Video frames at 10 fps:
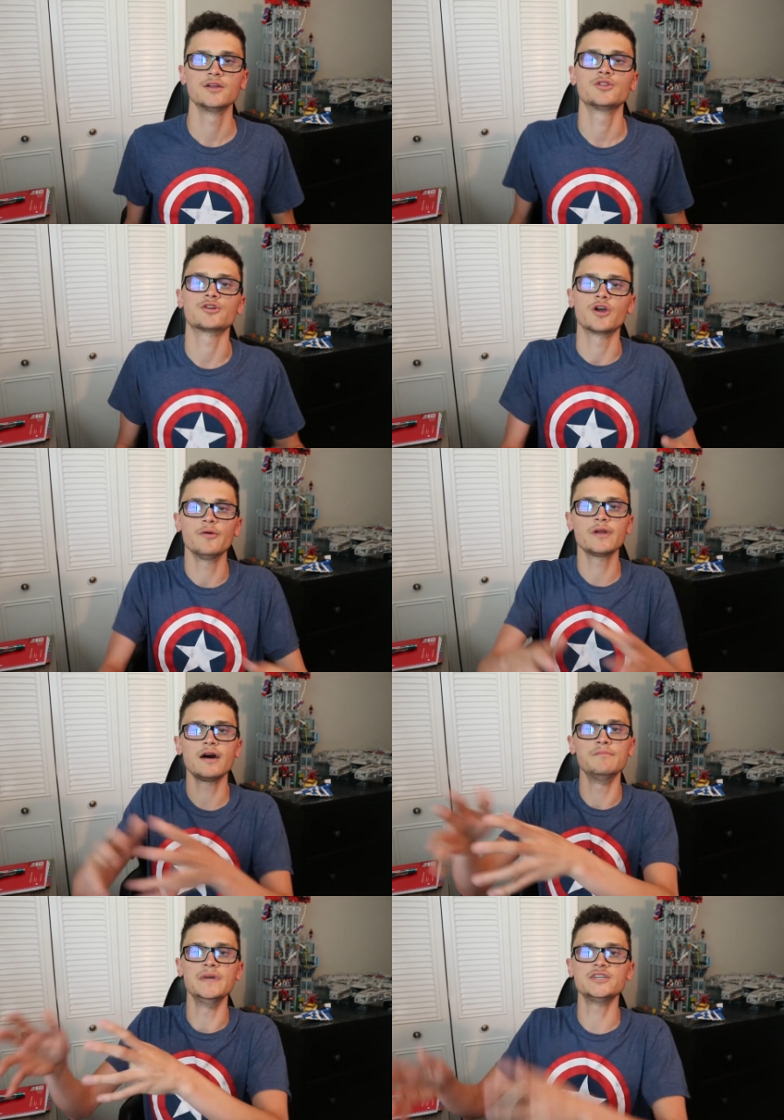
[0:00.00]
They're going
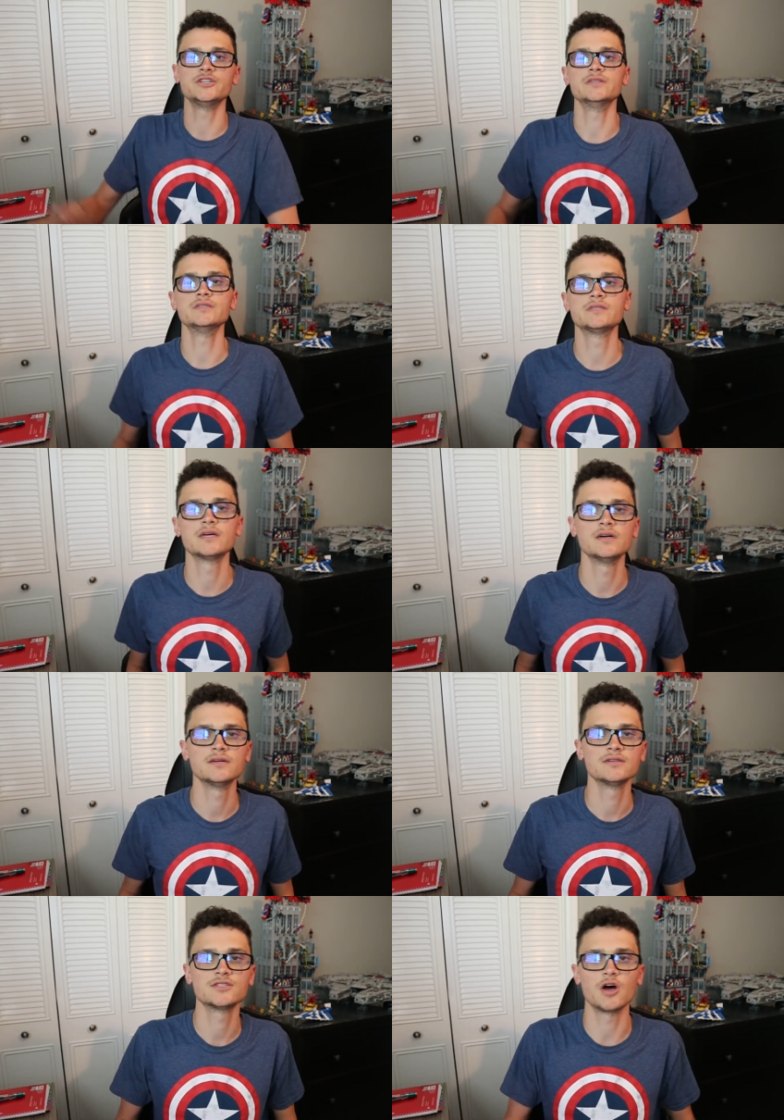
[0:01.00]
on missions,
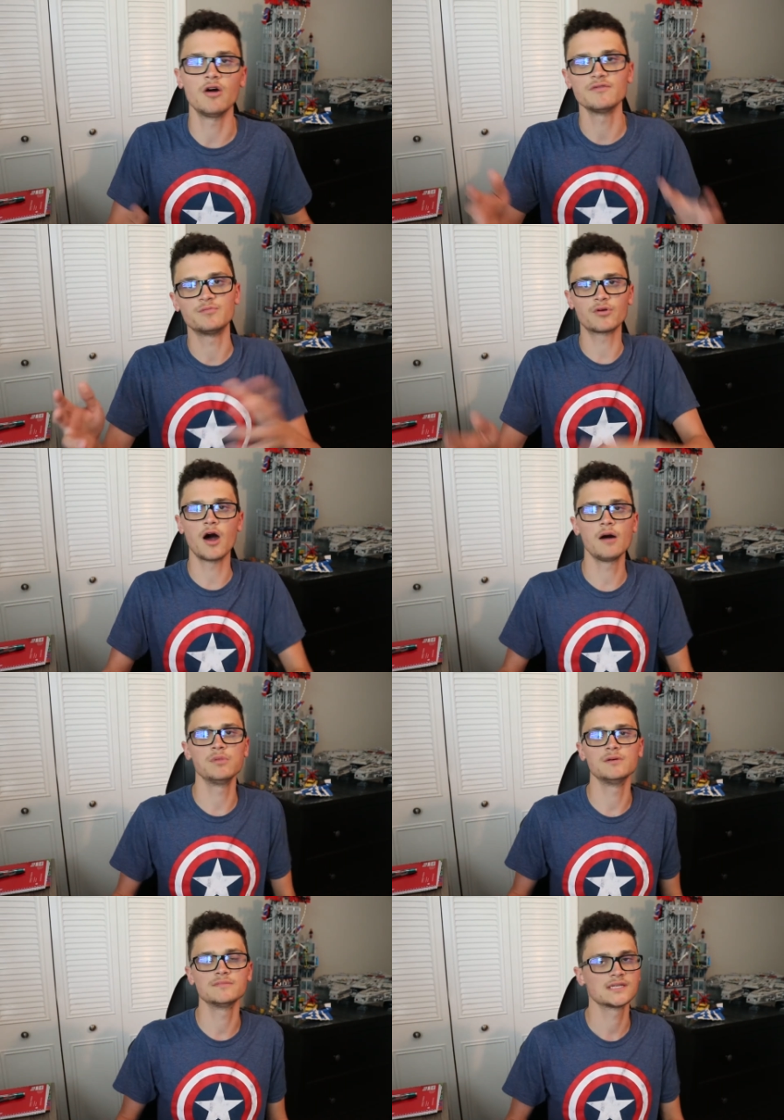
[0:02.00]
solving
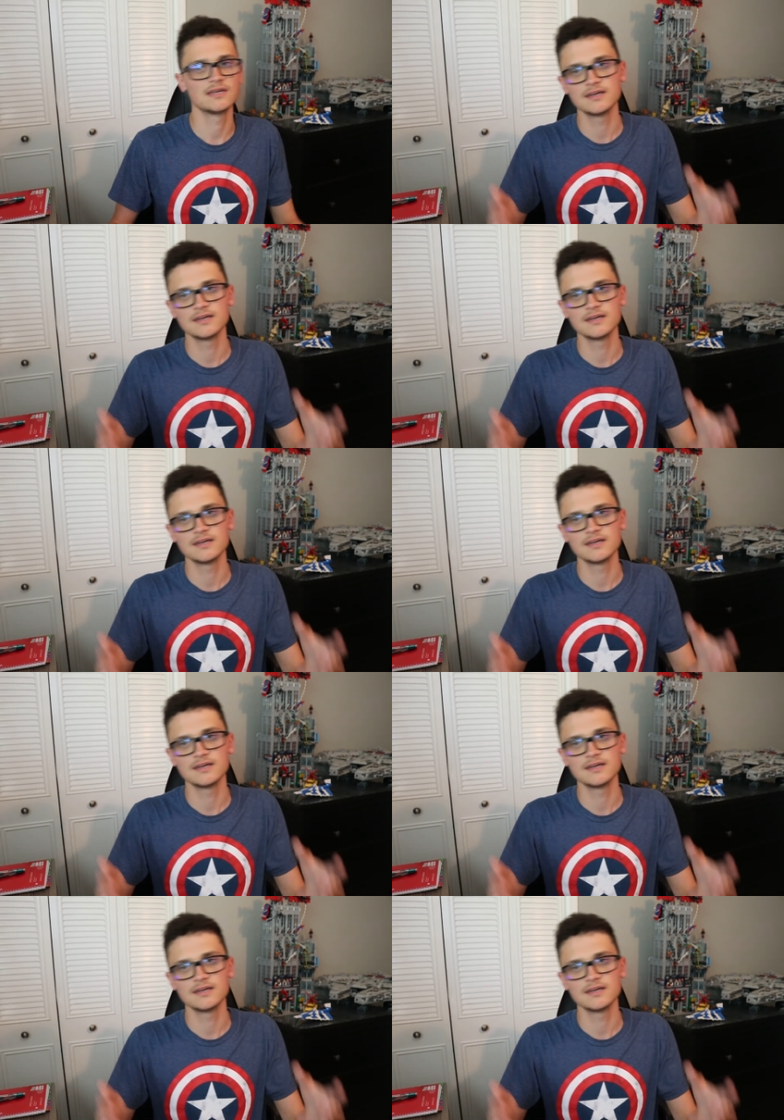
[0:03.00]
problems,